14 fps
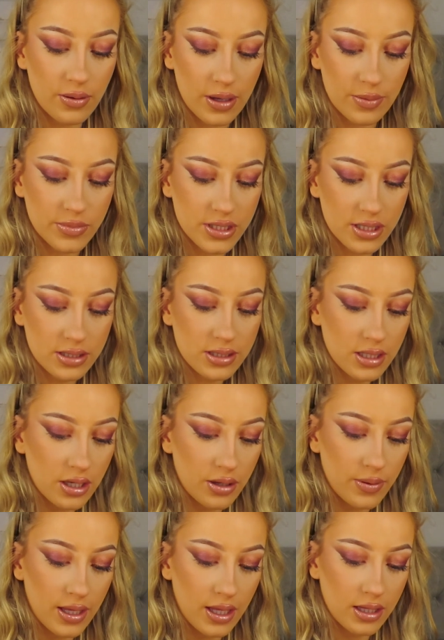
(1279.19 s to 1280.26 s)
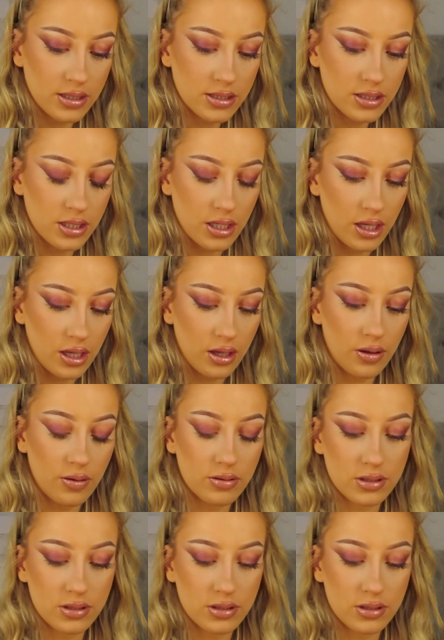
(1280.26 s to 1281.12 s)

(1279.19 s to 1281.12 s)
I'm just going to